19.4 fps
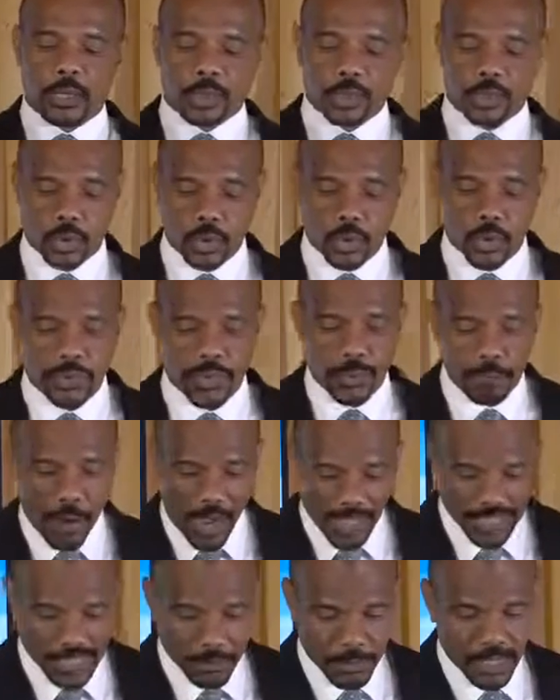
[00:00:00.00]
to the
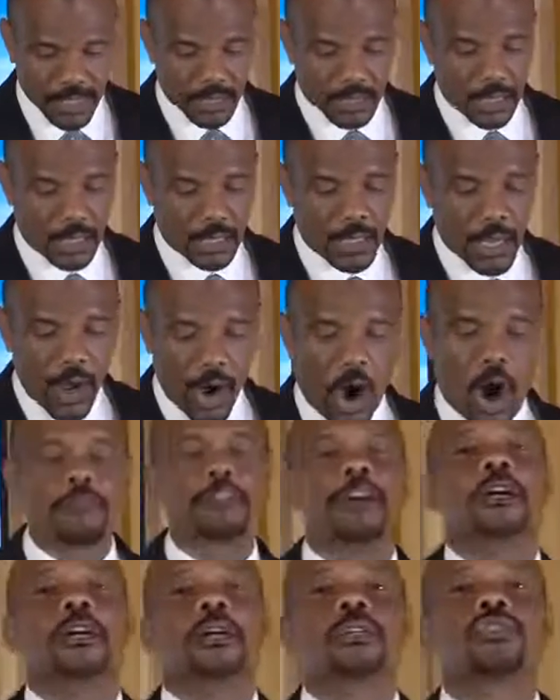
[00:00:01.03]
possibility of
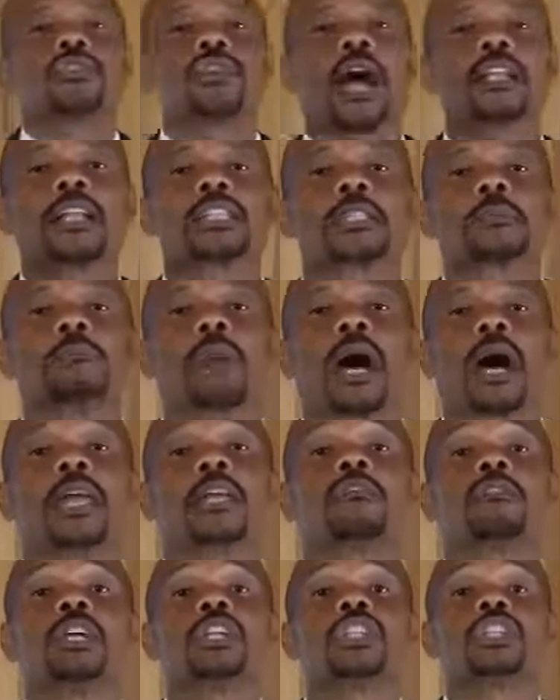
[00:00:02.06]

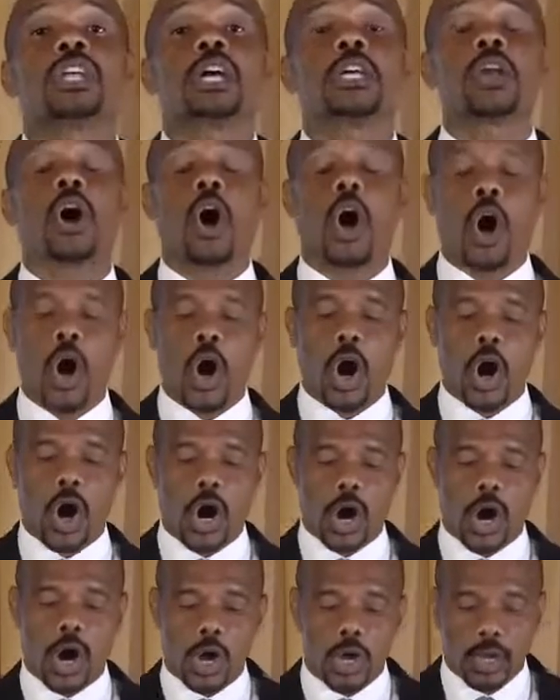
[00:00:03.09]
transmigration
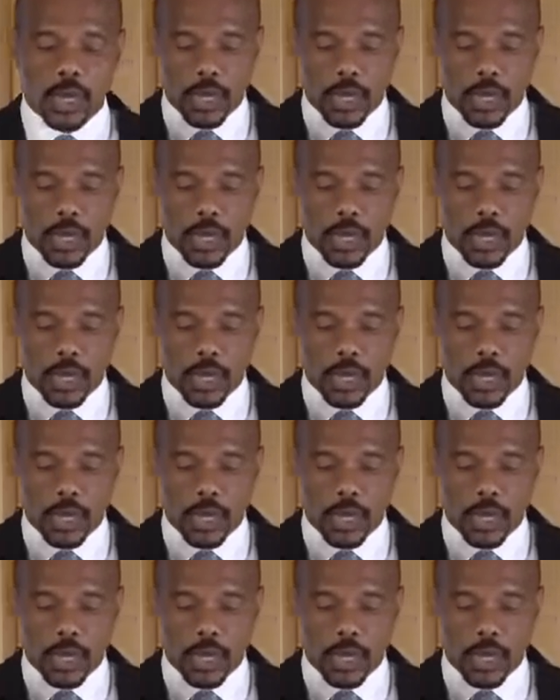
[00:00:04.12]
or